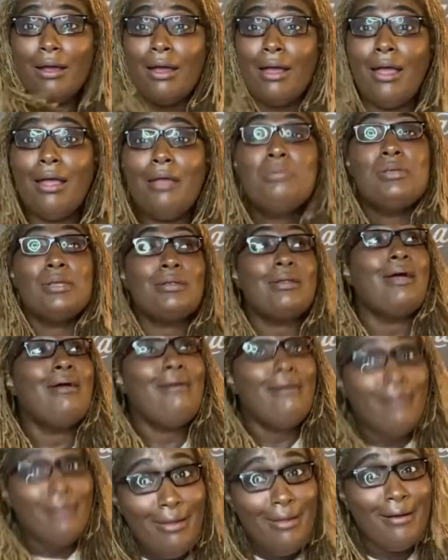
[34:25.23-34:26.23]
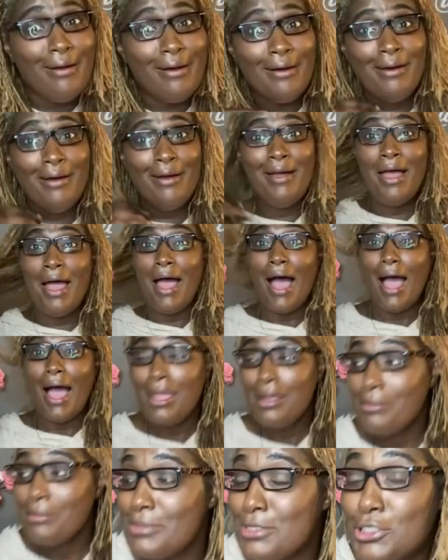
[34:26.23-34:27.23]
I
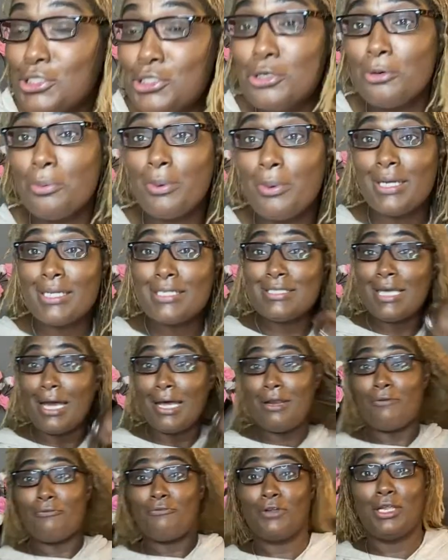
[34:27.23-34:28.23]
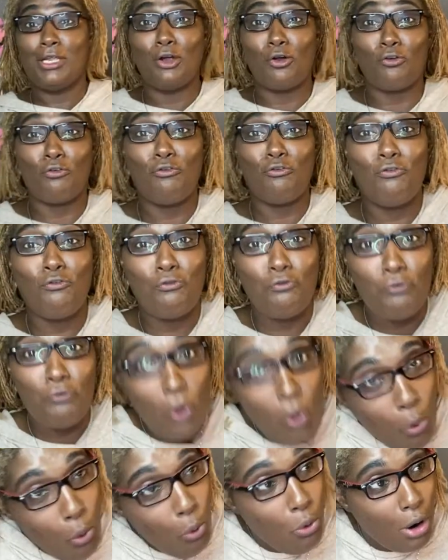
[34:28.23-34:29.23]
am super excited for year
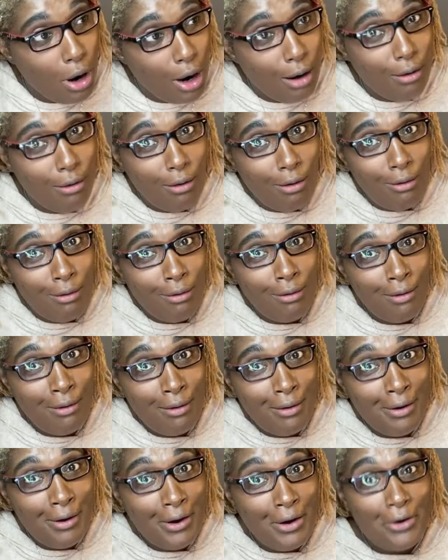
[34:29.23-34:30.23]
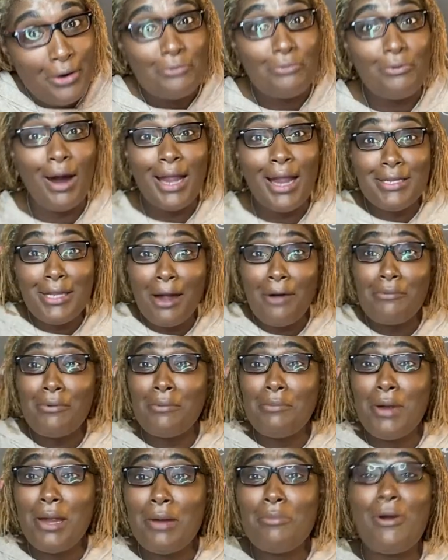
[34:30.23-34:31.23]
4. Right? Y'all
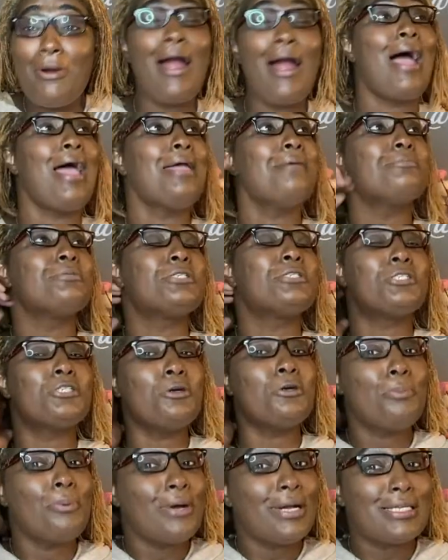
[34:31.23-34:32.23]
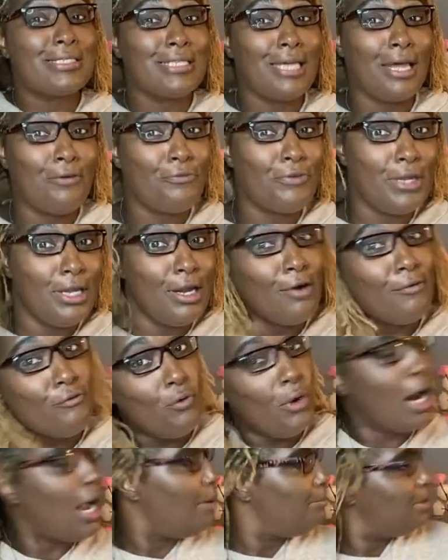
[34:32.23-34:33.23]
remember? I am super excited for year
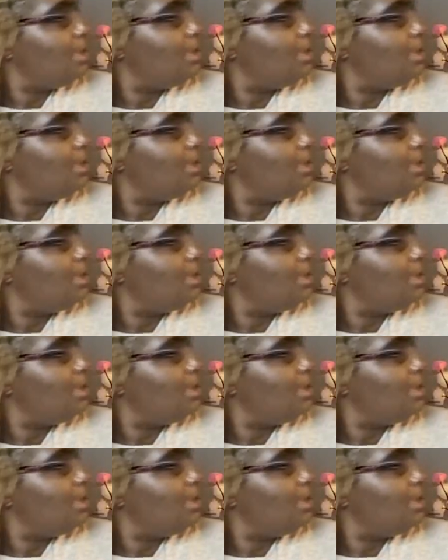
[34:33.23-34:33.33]
4.